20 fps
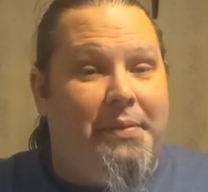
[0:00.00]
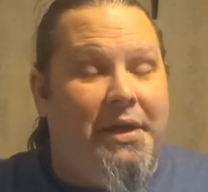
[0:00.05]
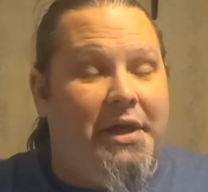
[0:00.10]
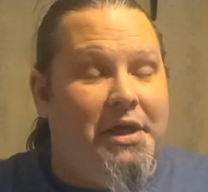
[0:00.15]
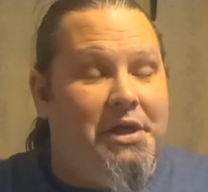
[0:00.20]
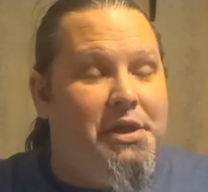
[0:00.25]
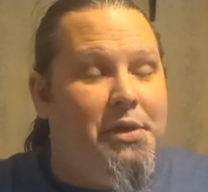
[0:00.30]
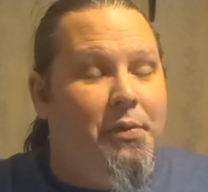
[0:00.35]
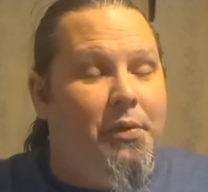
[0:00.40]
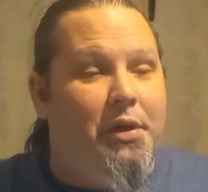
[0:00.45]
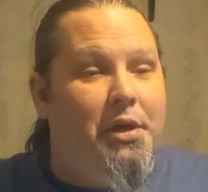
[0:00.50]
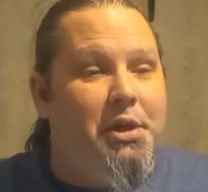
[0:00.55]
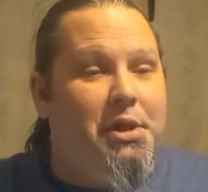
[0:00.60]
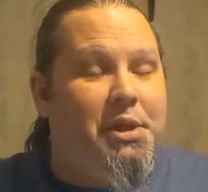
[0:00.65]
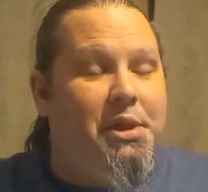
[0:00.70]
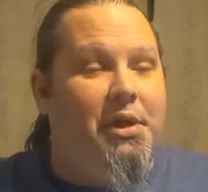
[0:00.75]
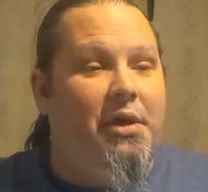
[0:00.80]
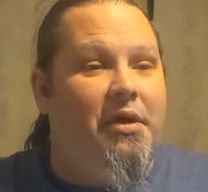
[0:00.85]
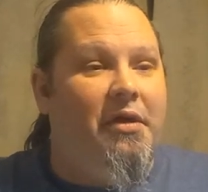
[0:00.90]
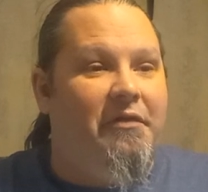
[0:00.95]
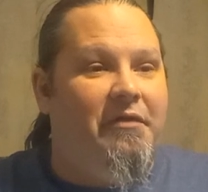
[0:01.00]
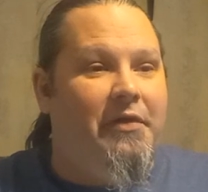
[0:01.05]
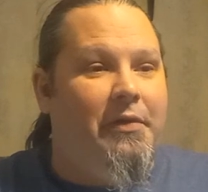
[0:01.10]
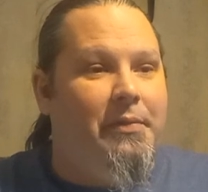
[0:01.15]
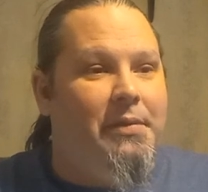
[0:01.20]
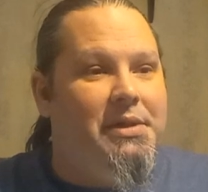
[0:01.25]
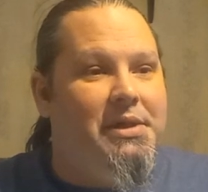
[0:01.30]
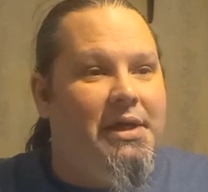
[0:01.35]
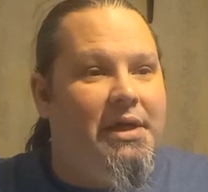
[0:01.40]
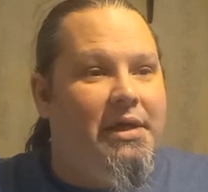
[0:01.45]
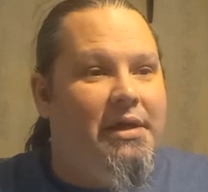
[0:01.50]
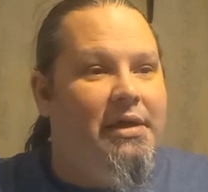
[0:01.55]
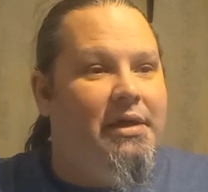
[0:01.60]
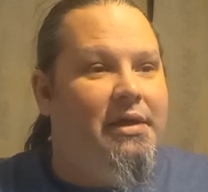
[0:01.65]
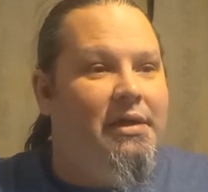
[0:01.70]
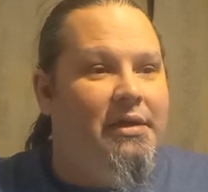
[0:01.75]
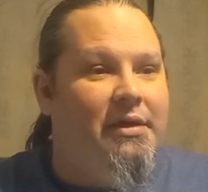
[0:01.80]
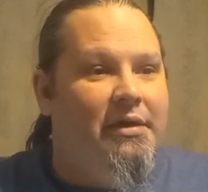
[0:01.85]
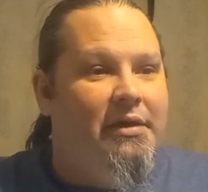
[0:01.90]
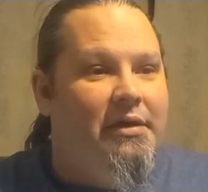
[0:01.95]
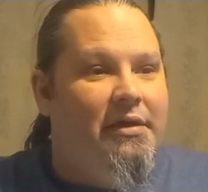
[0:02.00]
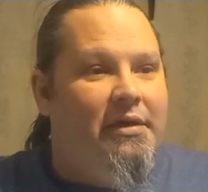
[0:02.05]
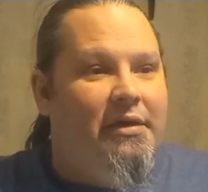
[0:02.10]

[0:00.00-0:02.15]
because you weren't sure if it was a